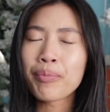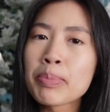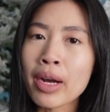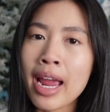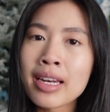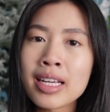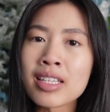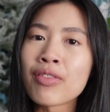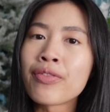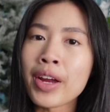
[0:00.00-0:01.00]
This brand
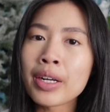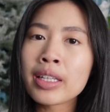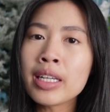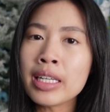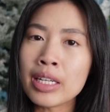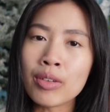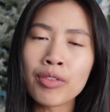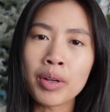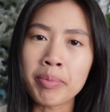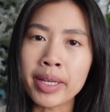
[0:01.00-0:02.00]
is fairly new
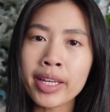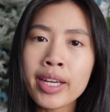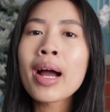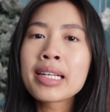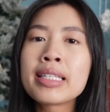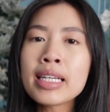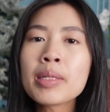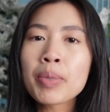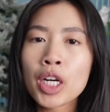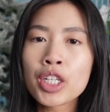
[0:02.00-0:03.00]
for me. I did
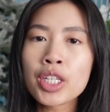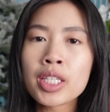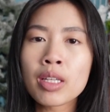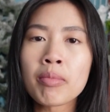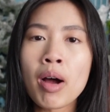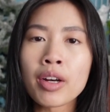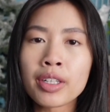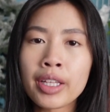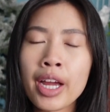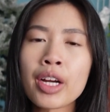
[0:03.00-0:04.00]
purchase the
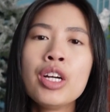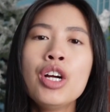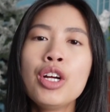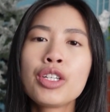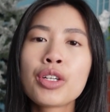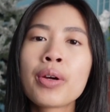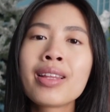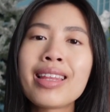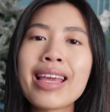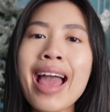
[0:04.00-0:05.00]
Moncler
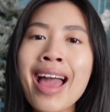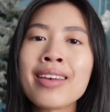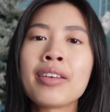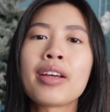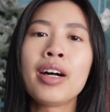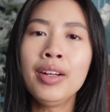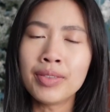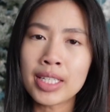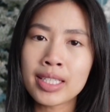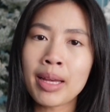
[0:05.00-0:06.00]
during the end of
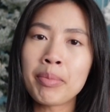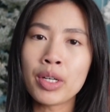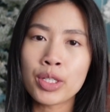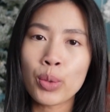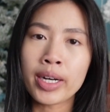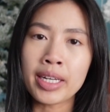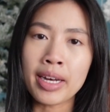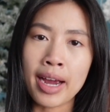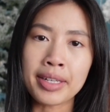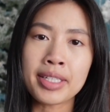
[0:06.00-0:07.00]
December
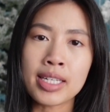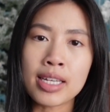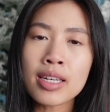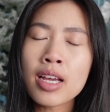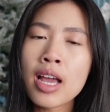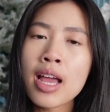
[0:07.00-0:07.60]
2019.